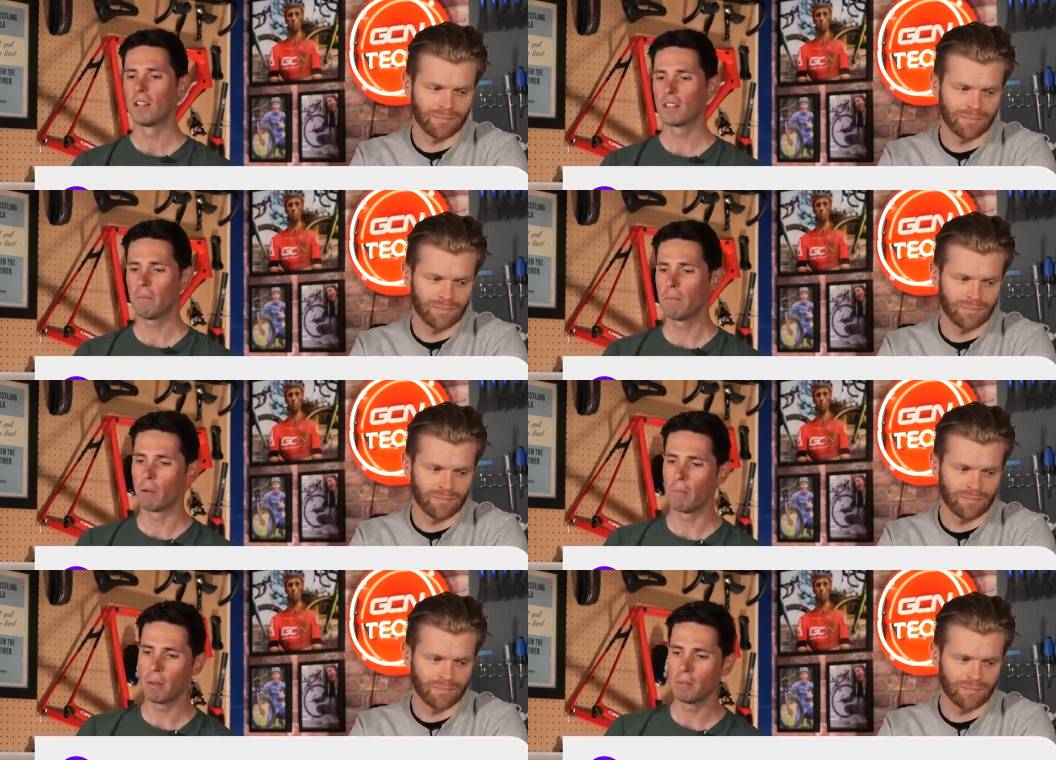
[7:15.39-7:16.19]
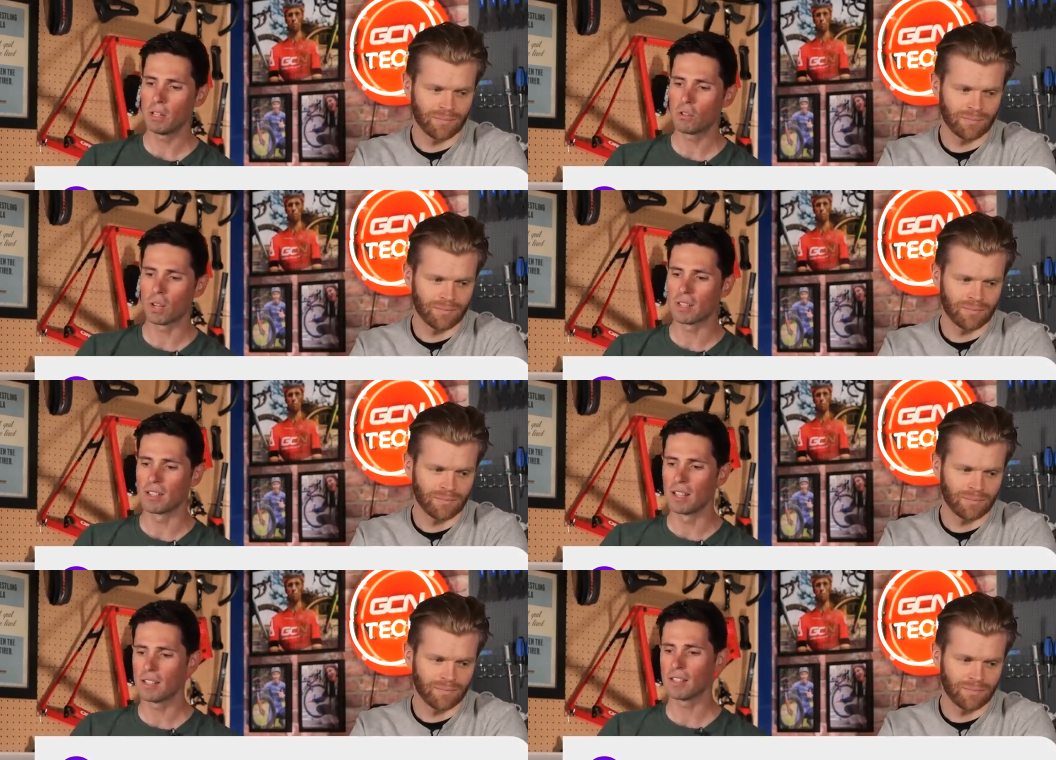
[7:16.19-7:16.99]
Speaker 1: Some people may be interested
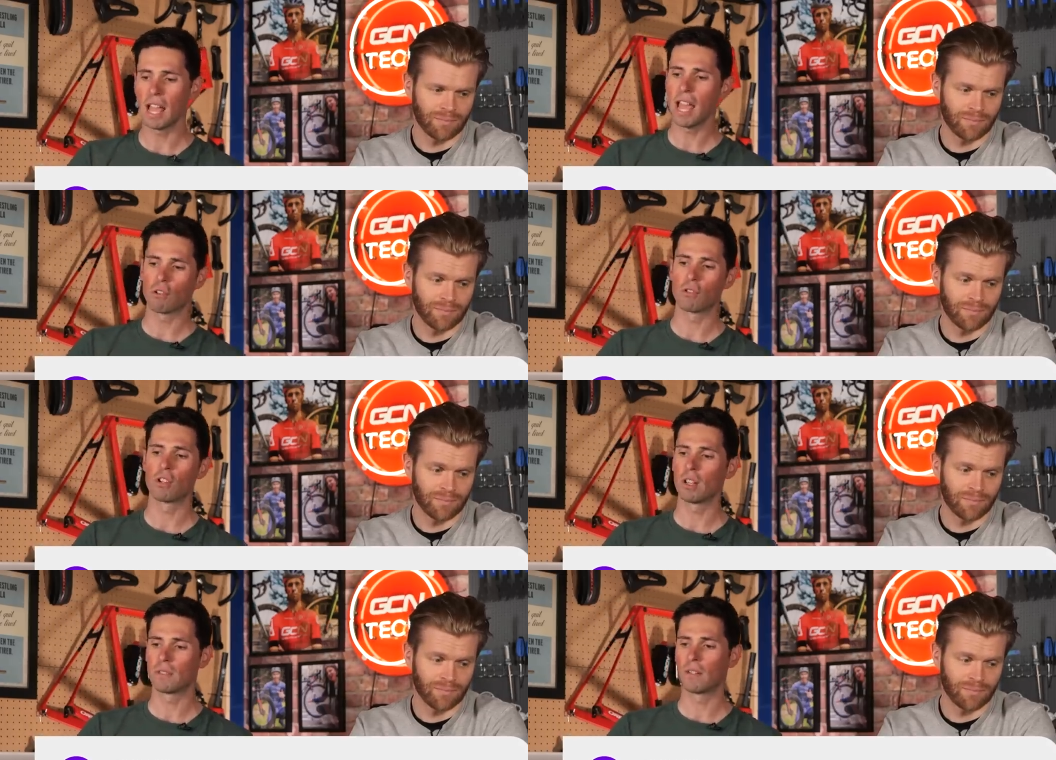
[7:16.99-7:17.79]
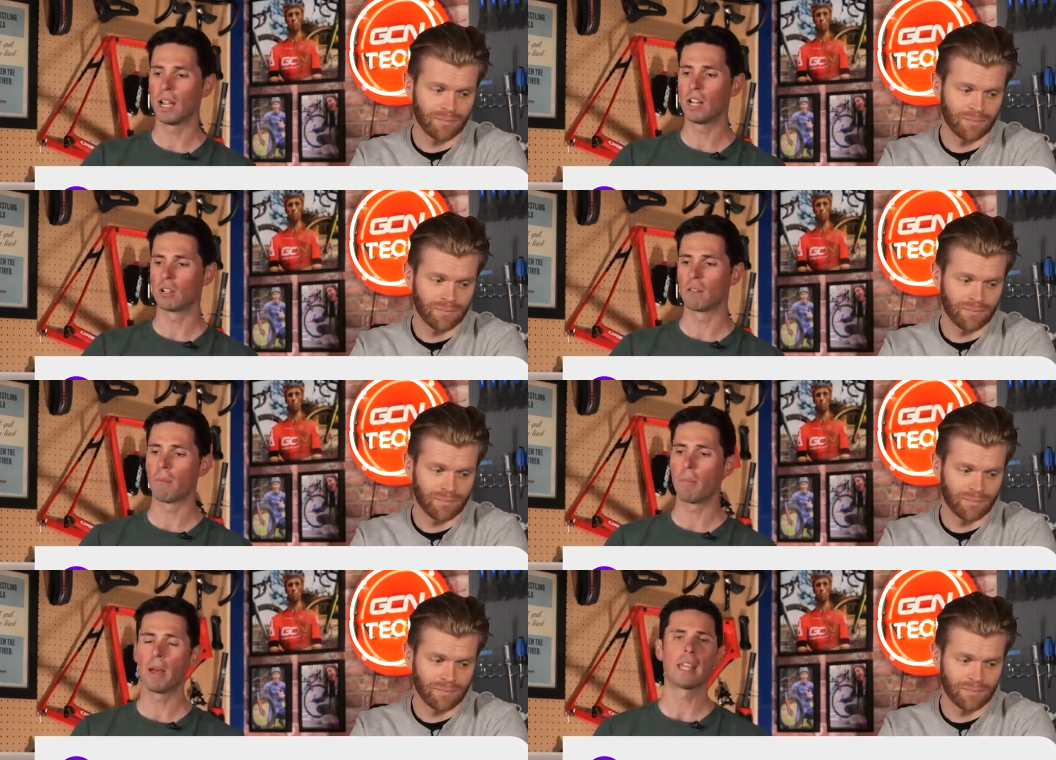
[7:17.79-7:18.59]
in this as extra justification
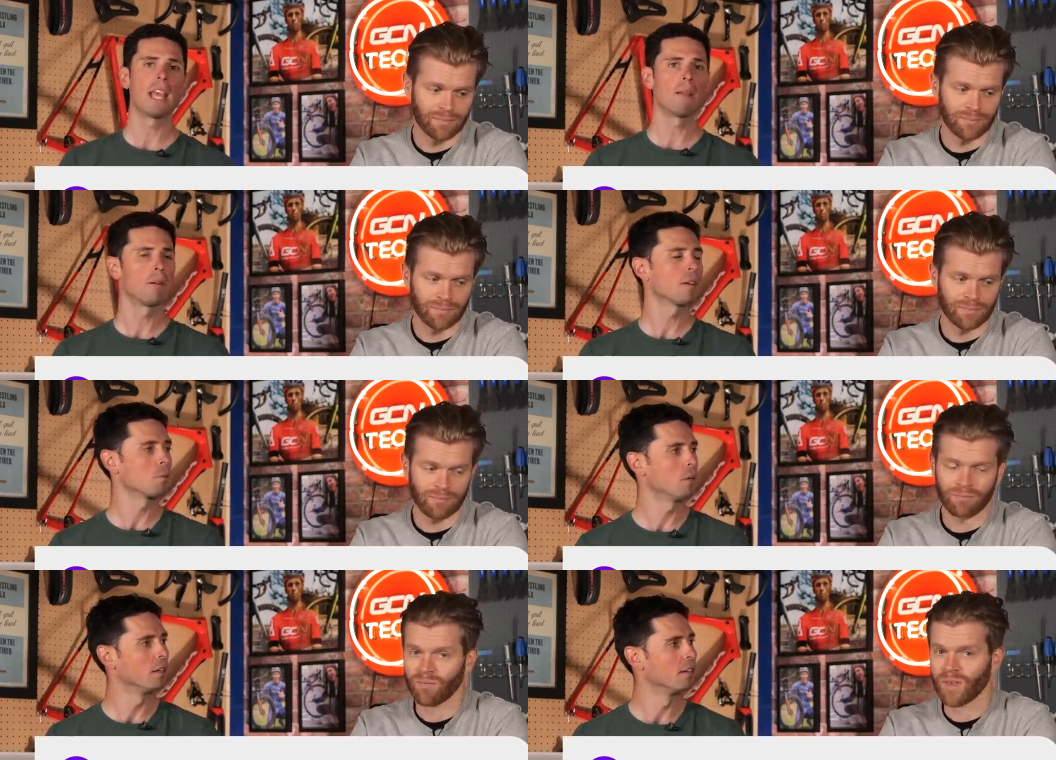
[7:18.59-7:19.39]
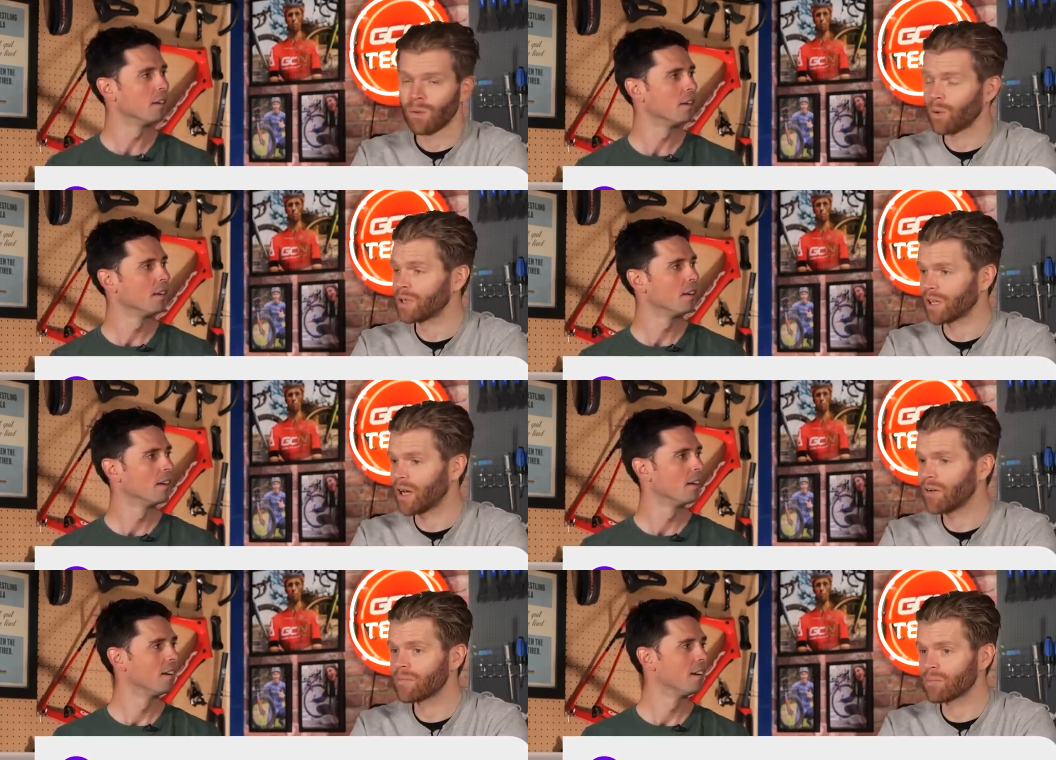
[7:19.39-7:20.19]
for buying N plus one. Well, with the
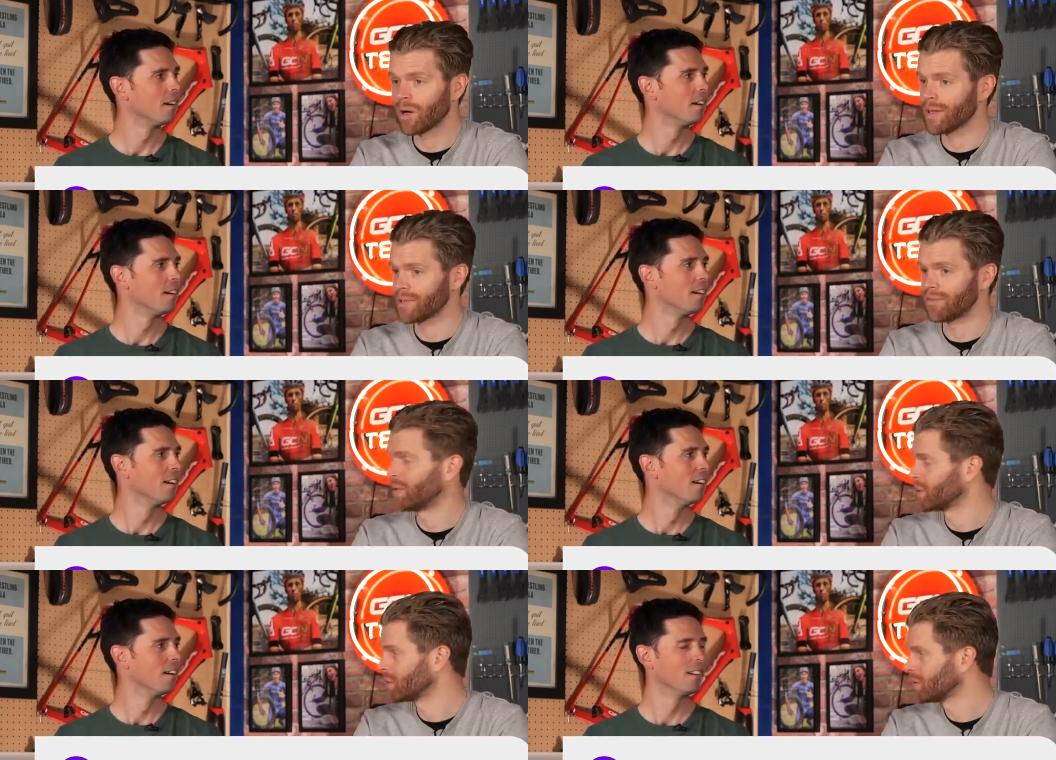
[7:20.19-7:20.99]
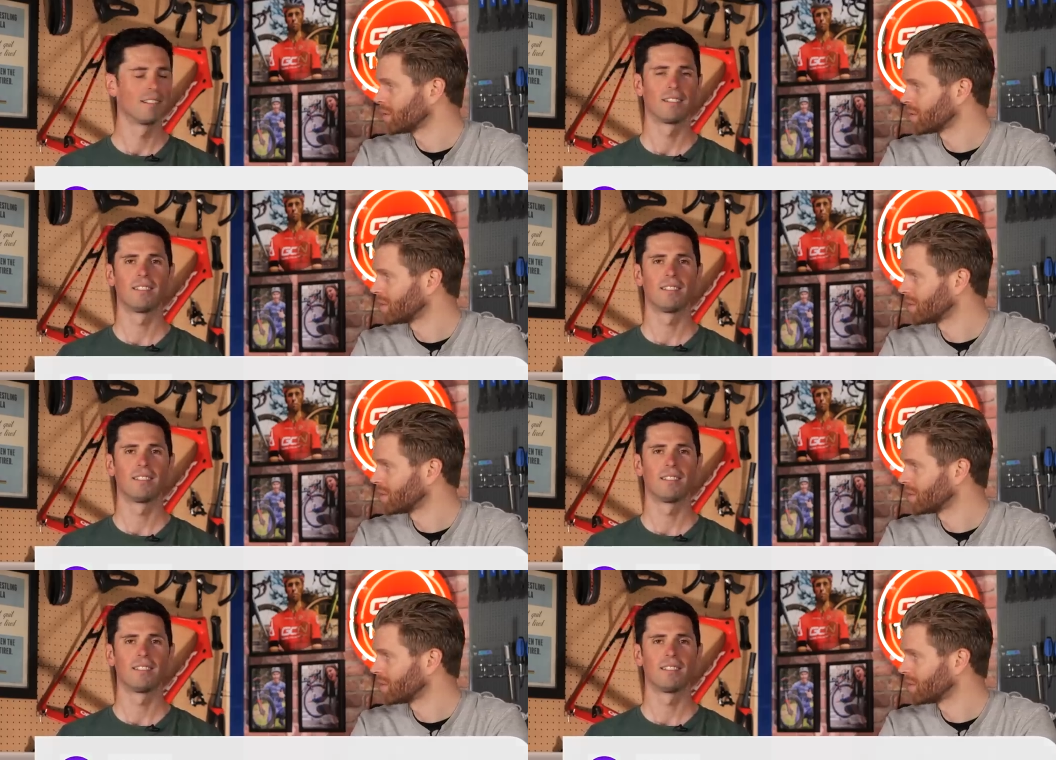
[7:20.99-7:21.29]
current price of fuel,